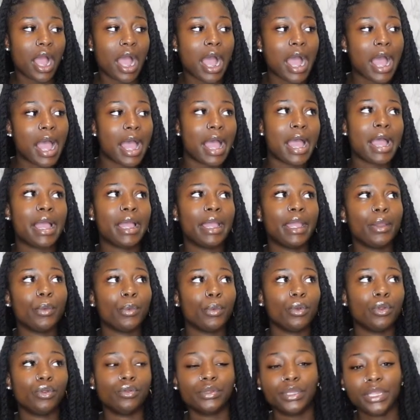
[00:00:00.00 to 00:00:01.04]
I
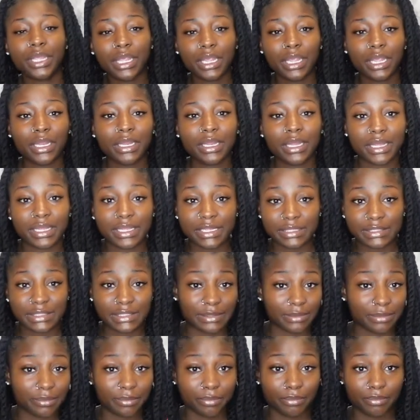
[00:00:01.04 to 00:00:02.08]
will need is
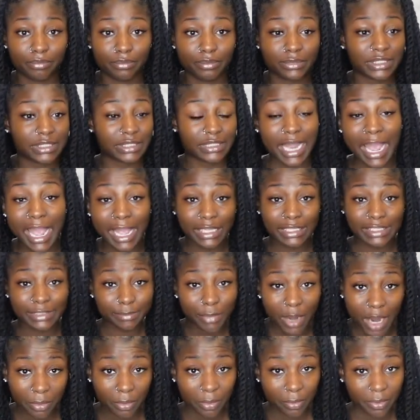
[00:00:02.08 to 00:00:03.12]
some snacks,
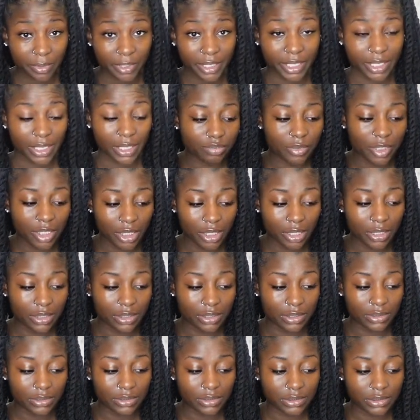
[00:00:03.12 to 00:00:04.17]
probably,
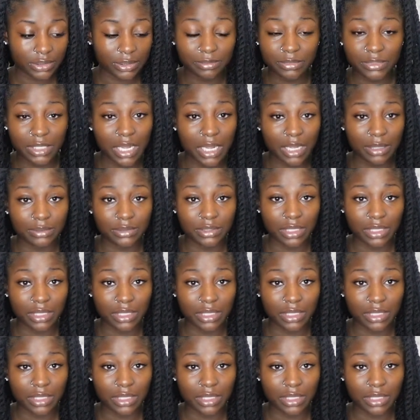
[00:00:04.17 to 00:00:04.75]
because sometimes